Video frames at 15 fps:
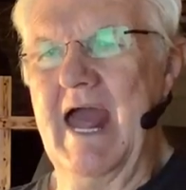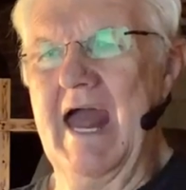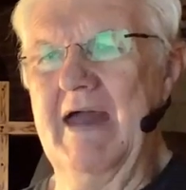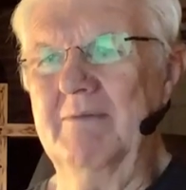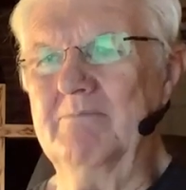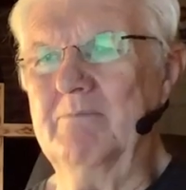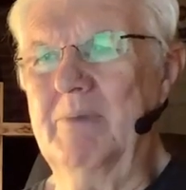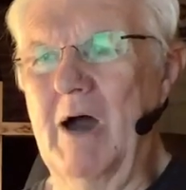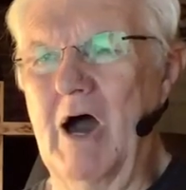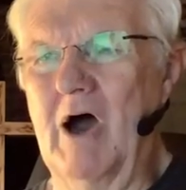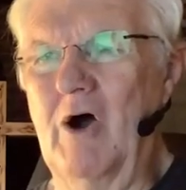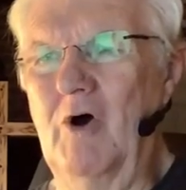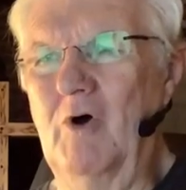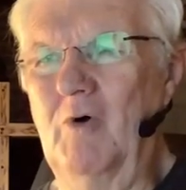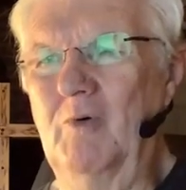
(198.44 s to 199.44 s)
And
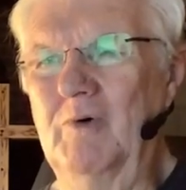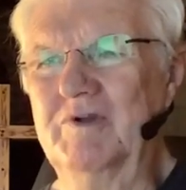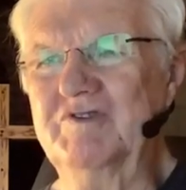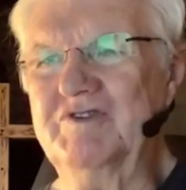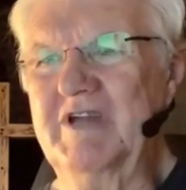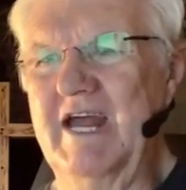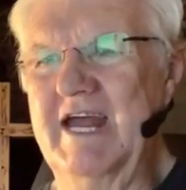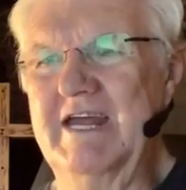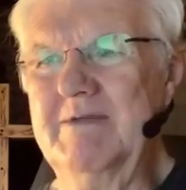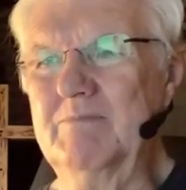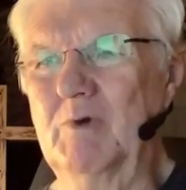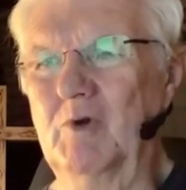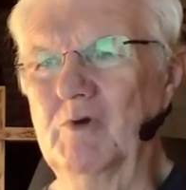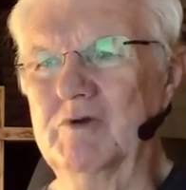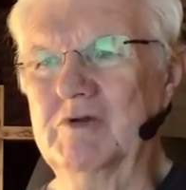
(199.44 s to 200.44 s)
Paul was
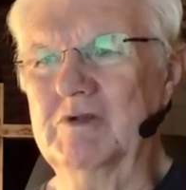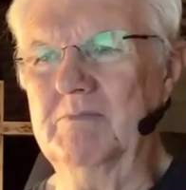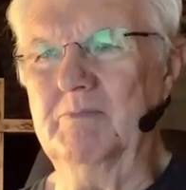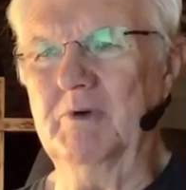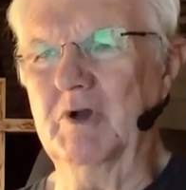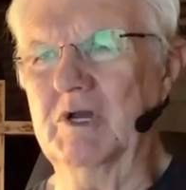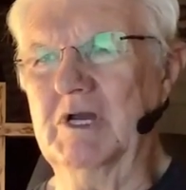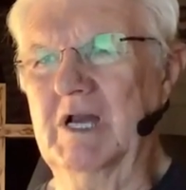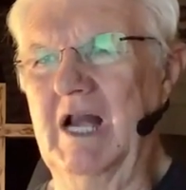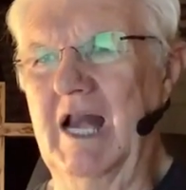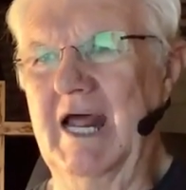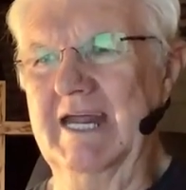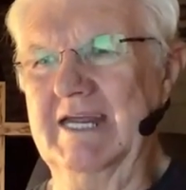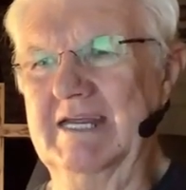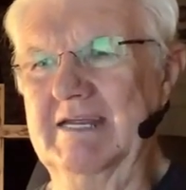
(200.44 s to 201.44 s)
able to
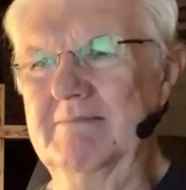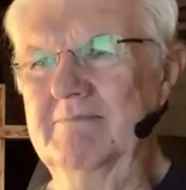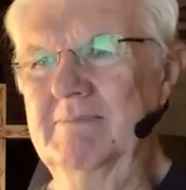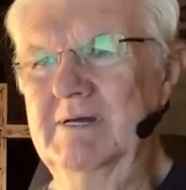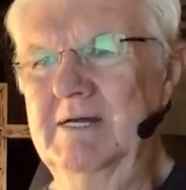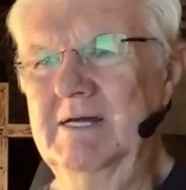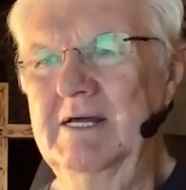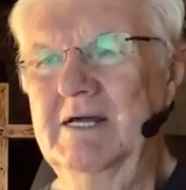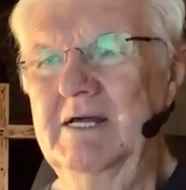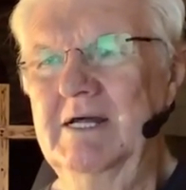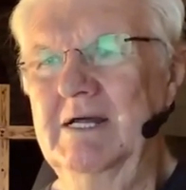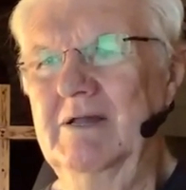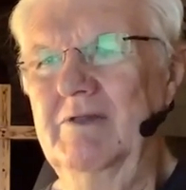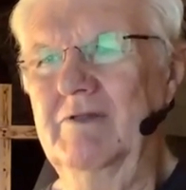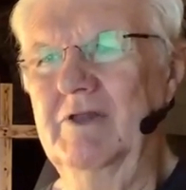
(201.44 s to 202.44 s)
proclaim,
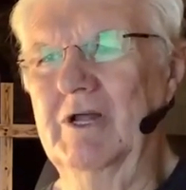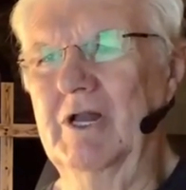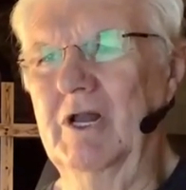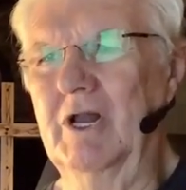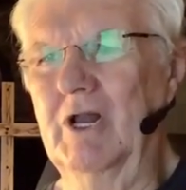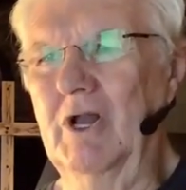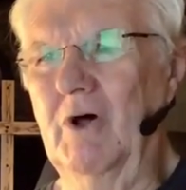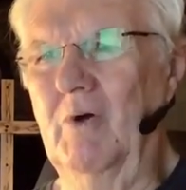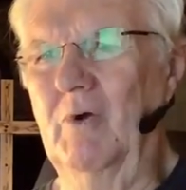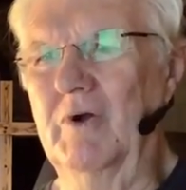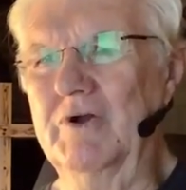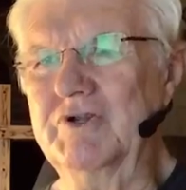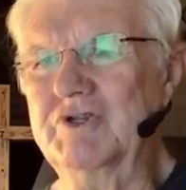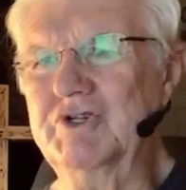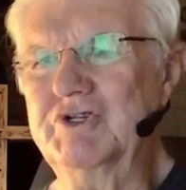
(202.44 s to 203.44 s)
"The
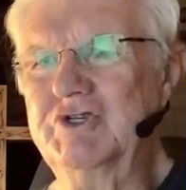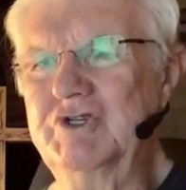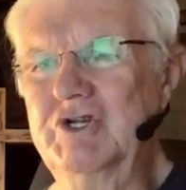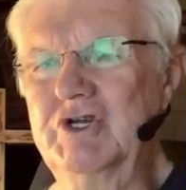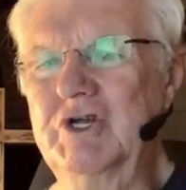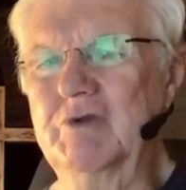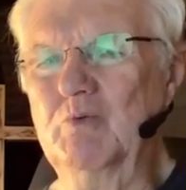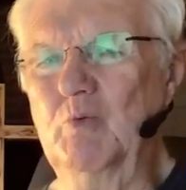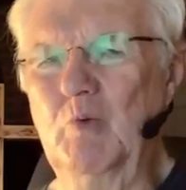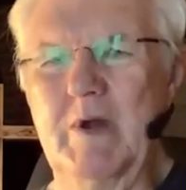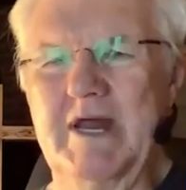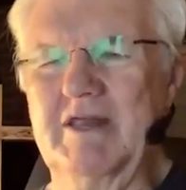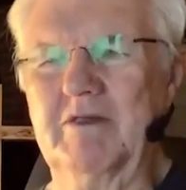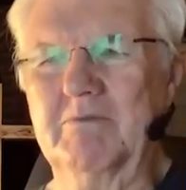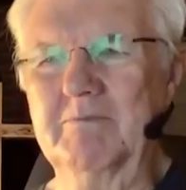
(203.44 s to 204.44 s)
Lord stood
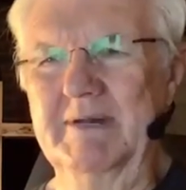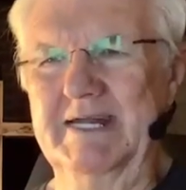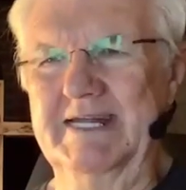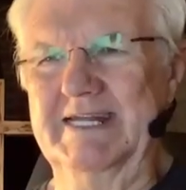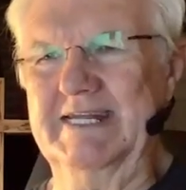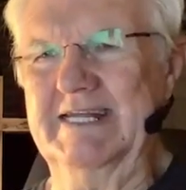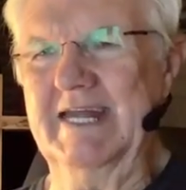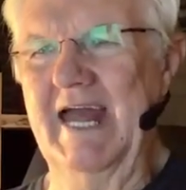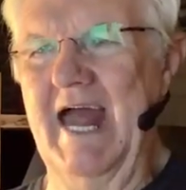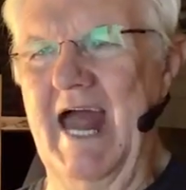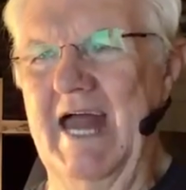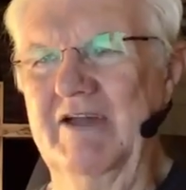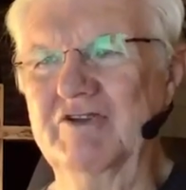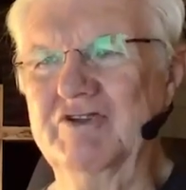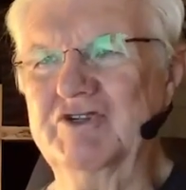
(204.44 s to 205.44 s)
with me
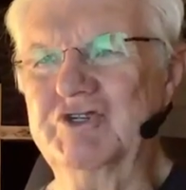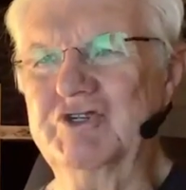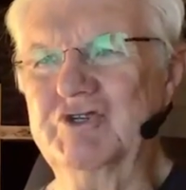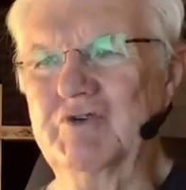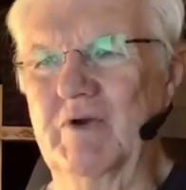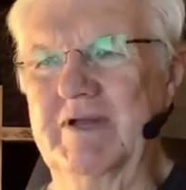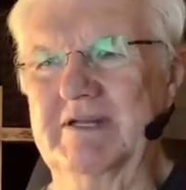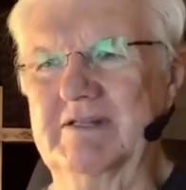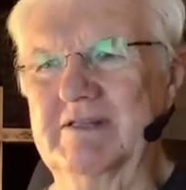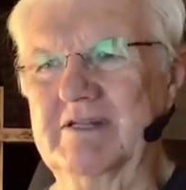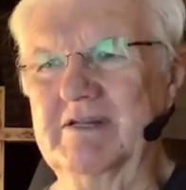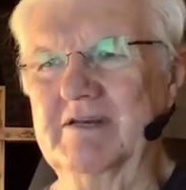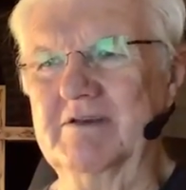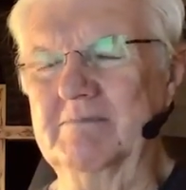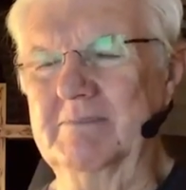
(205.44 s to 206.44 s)
and
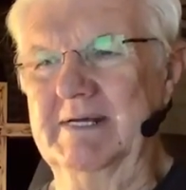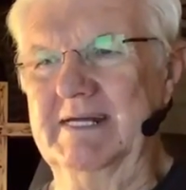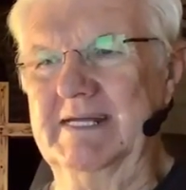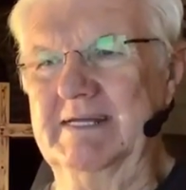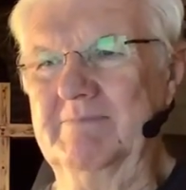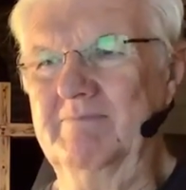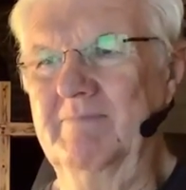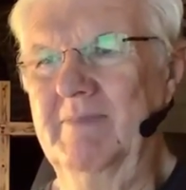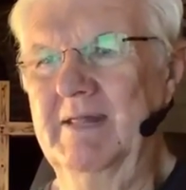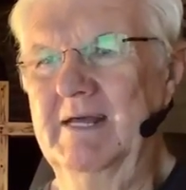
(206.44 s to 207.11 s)
strengthened me.